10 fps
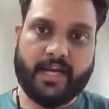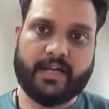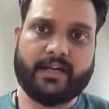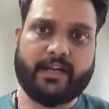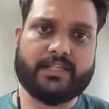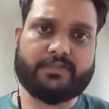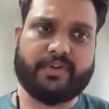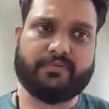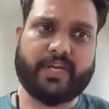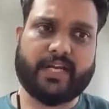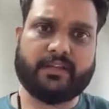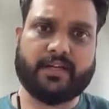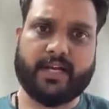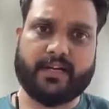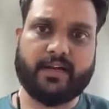And at last, when we get
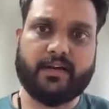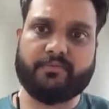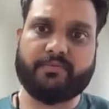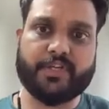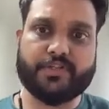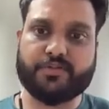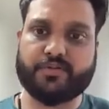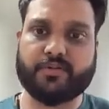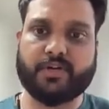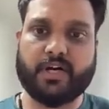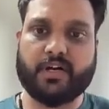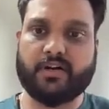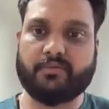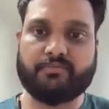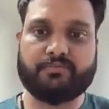the data, we show
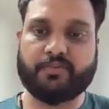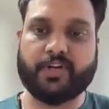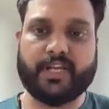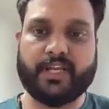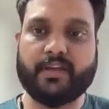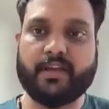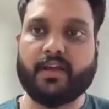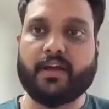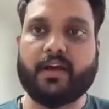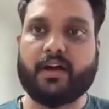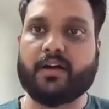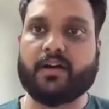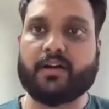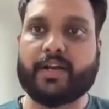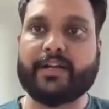a fully
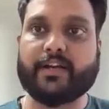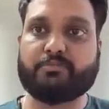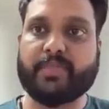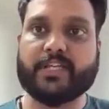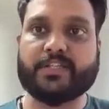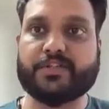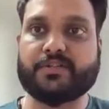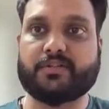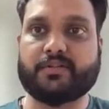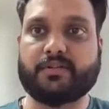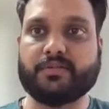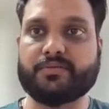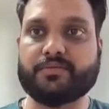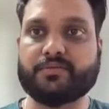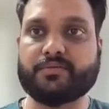rendered page
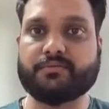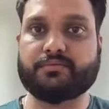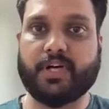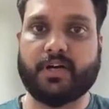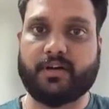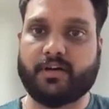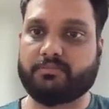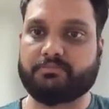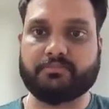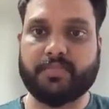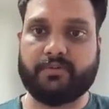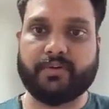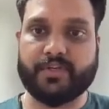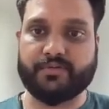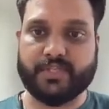to
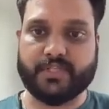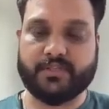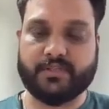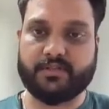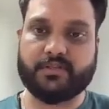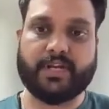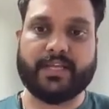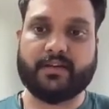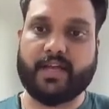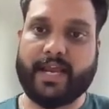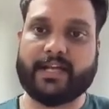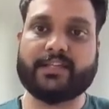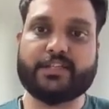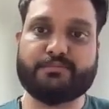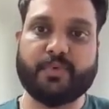our users. So like
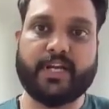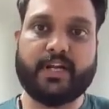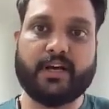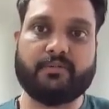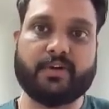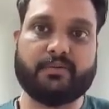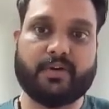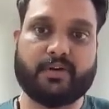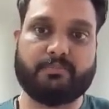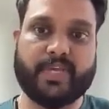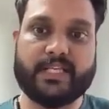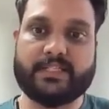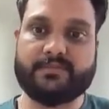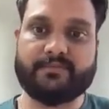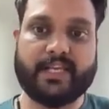at this point, our
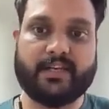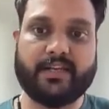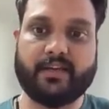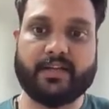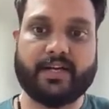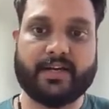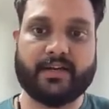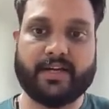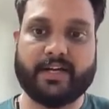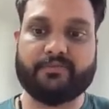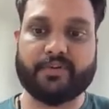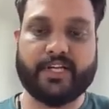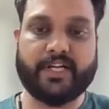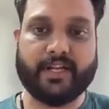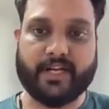page is finally ready for
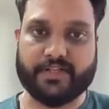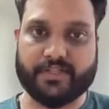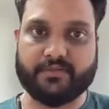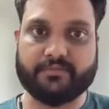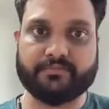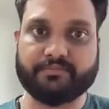the interaction.